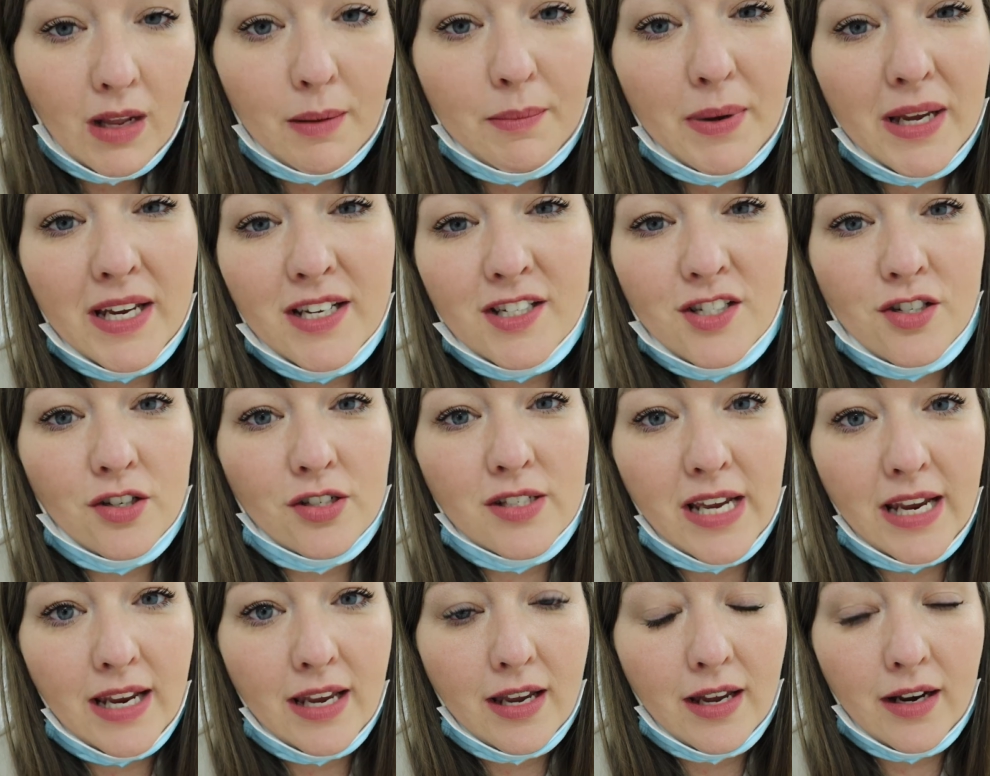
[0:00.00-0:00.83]
but he's
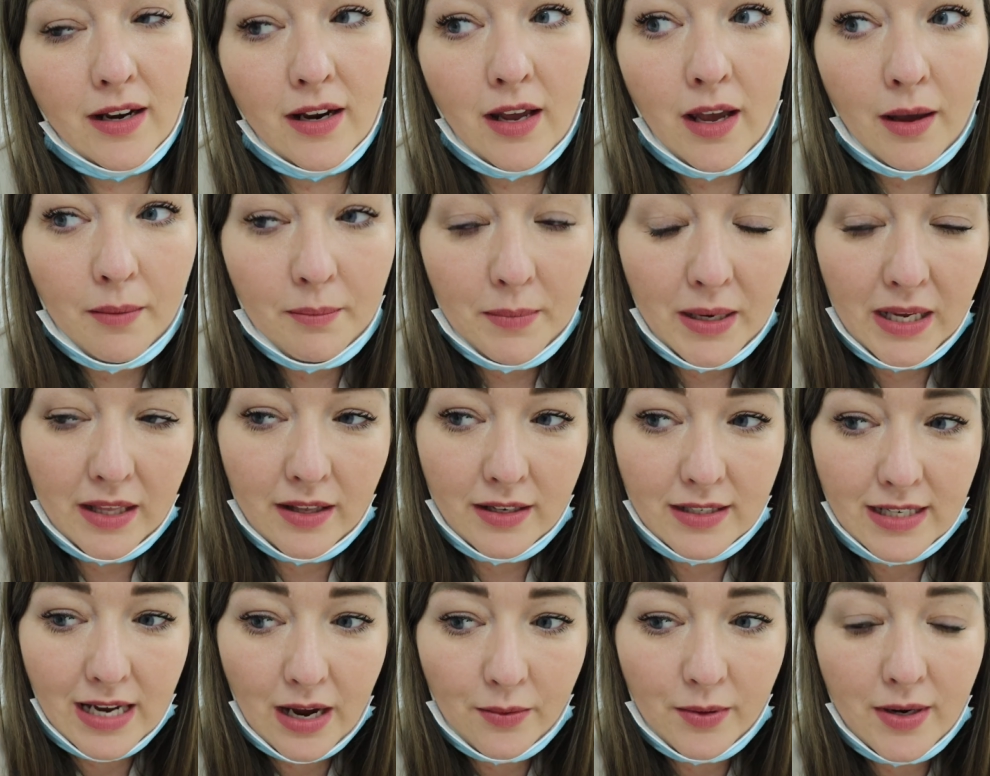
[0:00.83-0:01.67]
just taken
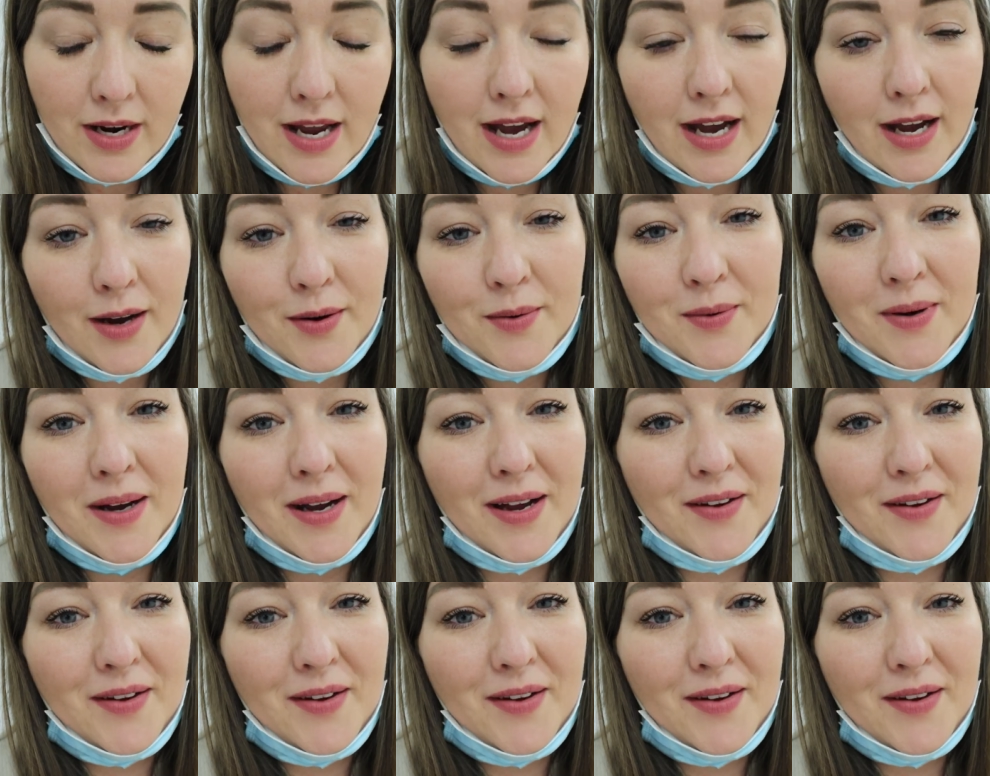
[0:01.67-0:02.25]
Mila down now.